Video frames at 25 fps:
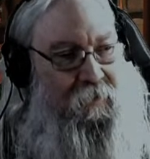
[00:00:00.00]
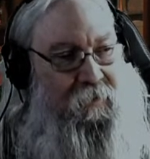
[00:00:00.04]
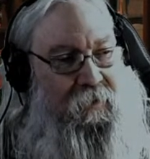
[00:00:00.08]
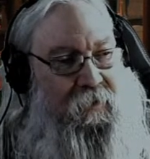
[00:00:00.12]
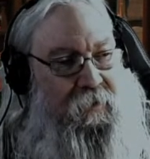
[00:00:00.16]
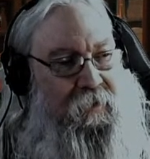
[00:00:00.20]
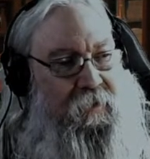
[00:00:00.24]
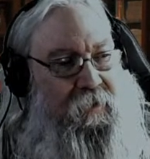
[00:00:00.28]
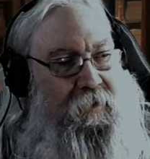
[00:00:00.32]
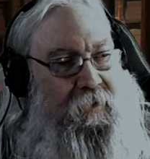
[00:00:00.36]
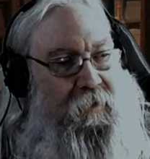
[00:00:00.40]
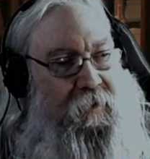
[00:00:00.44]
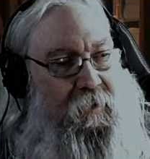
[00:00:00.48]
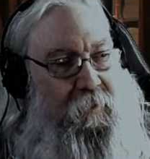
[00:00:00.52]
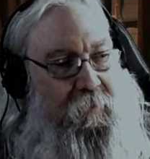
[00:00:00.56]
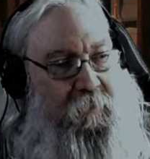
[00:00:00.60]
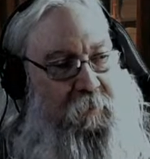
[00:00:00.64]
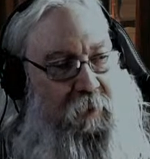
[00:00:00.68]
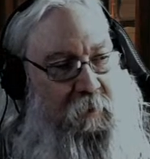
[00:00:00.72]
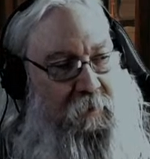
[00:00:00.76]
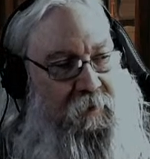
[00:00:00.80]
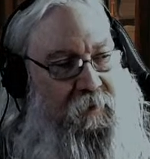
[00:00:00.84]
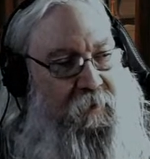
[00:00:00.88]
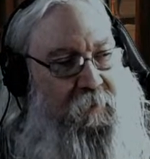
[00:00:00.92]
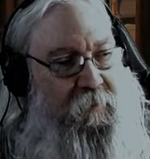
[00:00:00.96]
that
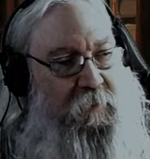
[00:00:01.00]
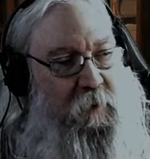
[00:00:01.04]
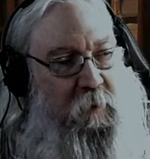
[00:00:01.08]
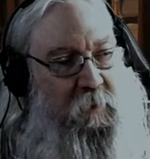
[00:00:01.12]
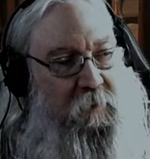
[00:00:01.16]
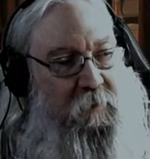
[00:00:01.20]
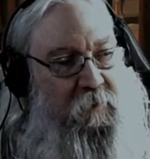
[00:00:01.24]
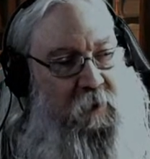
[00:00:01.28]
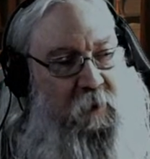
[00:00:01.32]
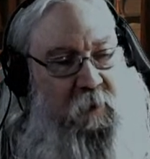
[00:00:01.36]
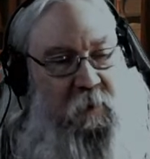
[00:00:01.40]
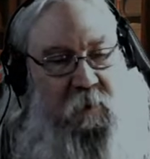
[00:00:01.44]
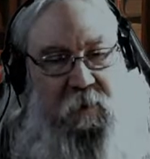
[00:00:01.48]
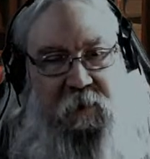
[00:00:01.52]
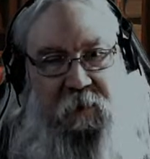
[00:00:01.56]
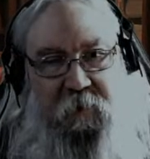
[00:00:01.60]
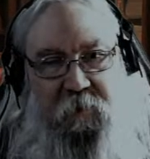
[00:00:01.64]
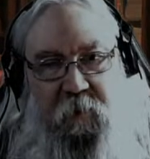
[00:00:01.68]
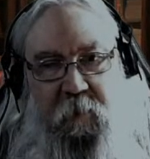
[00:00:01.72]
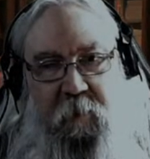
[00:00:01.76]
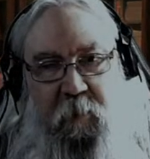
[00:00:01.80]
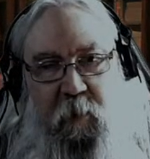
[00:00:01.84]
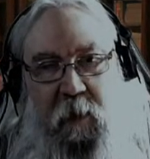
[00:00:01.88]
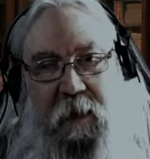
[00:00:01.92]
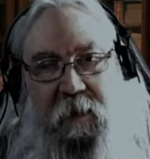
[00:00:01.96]
person moved to a
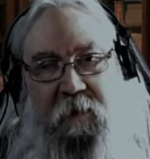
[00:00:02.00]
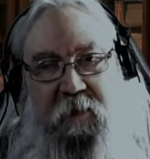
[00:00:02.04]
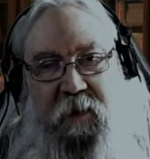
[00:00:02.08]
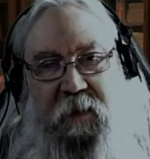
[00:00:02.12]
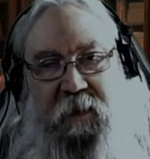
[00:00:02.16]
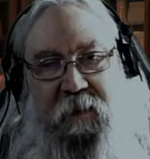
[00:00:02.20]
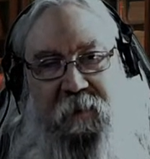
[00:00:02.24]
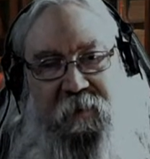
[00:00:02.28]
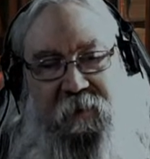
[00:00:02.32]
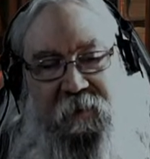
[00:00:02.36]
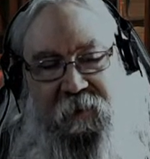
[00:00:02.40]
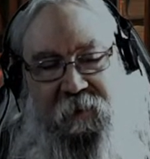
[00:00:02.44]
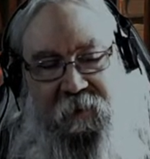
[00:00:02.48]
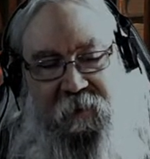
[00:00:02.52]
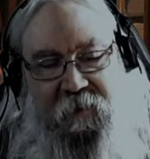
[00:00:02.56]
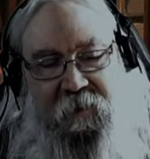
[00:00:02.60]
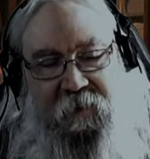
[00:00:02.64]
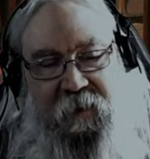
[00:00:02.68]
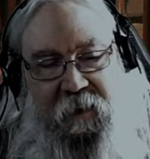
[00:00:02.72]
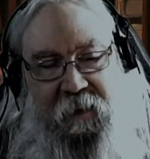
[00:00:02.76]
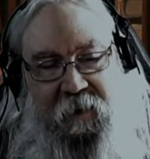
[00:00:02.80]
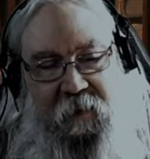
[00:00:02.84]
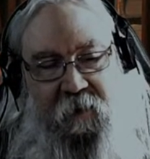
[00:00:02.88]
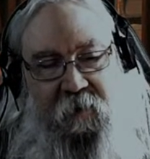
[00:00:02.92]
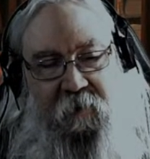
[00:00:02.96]
different project
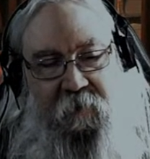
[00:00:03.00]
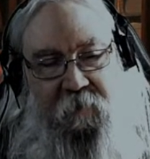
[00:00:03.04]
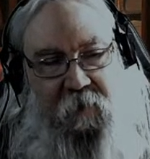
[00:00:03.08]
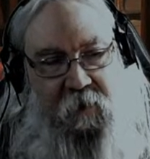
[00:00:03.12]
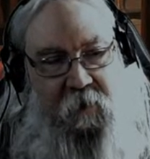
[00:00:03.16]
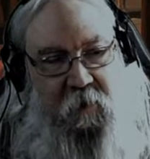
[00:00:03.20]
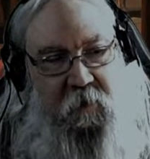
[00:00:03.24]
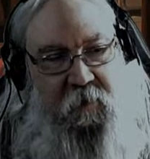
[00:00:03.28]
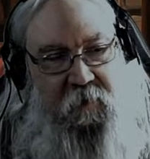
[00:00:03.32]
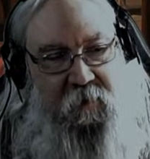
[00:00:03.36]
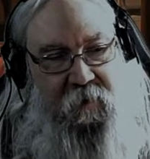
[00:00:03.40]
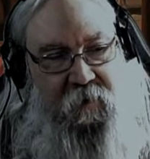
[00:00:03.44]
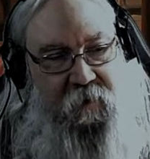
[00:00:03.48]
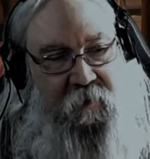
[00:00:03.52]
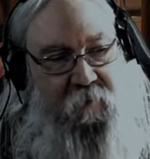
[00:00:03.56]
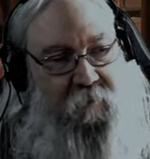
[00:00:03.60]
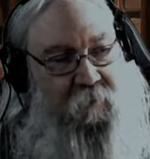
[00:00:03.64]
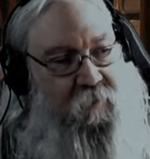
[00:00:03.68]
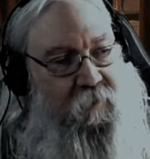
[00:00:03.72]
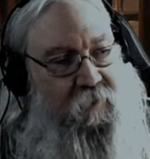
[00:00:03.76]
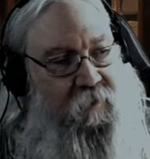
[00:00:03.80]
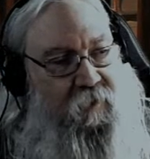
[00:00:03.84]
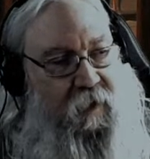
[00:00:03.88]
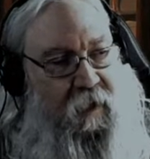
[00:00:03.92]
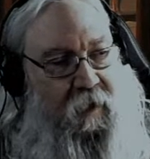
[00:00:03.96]
and then
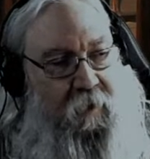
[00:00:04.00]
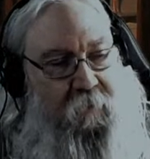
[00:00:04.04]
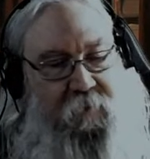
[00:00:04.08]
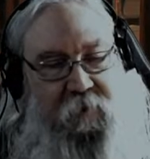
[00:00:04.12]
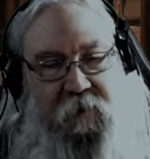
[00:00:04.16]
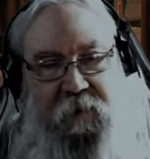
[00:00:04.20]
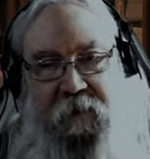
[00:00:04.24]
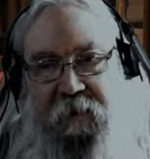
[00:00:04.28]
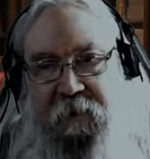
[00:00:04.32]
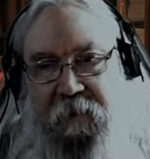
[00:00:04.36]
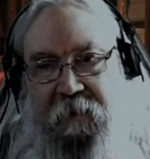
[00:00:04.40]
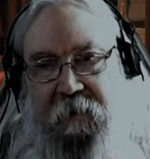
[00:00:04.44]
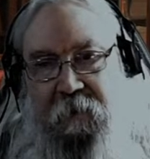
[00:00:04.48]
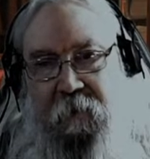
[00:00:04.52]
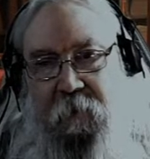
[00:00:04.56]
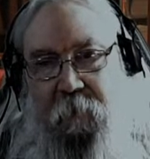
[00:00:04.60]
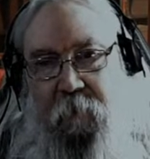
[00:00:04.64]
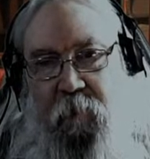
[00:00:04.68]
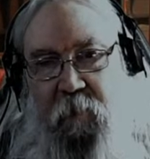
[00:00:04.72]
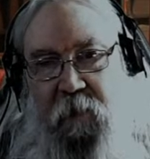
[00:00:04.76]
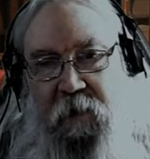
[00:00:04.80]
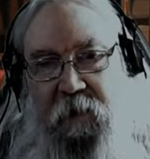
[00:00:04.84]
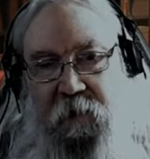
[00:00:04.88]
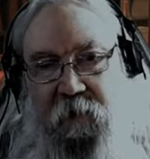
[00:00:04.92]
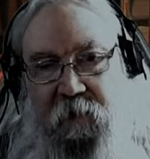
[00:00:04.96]
eventually left
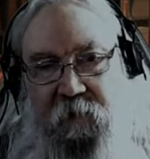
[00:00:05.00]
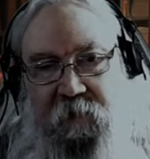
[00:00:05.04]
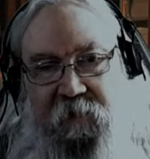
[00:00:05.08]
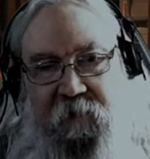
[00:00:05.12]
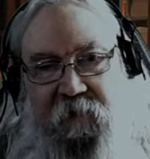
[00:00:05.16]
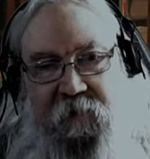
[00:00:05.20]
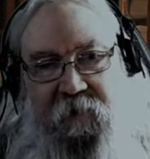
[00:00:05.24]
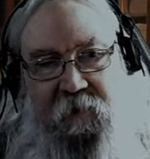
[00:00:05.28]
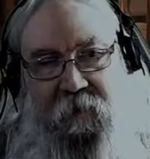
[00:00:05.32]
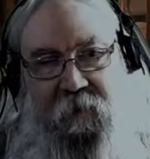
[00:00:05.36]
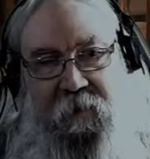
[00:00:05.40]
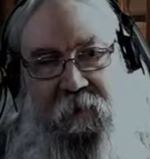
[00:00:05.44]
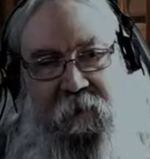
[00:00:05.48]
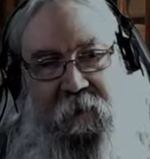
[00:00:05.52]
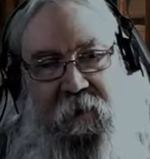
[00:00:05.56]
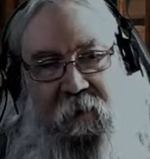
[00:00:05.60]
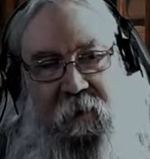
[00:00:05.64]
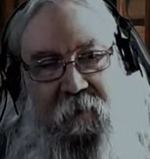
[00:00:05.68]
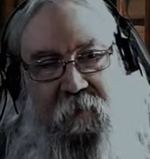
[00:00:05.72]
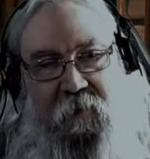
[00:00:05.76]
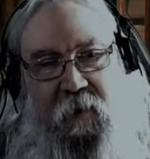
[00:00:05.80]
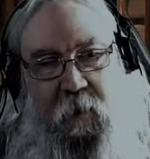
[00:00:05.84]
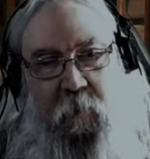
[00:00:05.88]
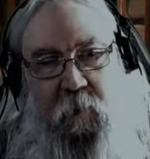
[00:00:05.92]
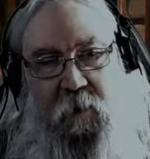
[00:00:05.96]
because
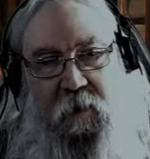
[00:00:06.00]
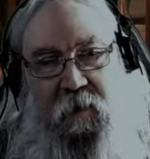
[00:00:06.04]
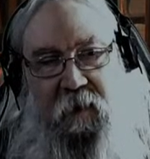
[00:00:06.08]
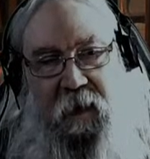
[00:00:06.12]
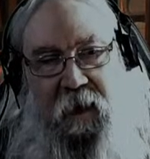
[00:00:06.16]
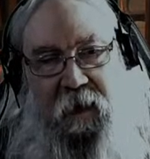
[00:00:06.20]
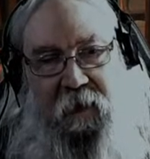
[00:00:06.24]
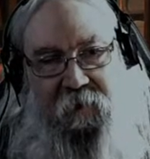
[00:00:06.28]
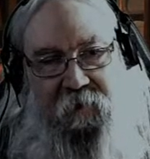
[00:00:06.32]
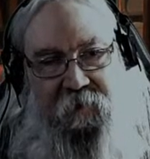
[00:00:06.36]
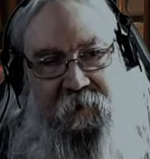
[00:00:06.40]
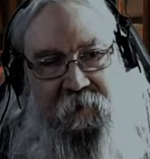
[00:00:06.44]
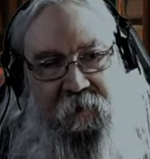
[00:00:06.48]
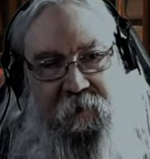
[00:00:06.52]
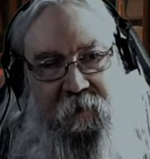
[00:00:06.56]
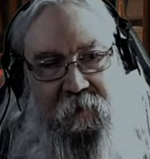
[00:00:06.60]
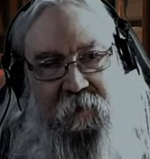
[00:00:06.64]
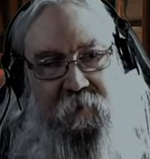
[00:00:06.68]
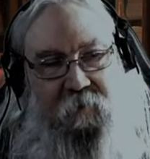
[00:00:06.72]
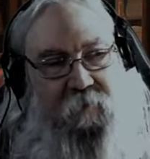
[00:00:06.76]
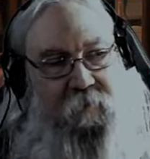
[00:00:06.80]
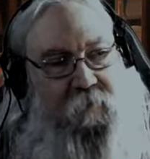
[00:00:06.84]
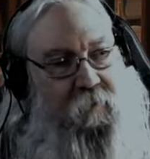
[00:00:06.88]
they realized that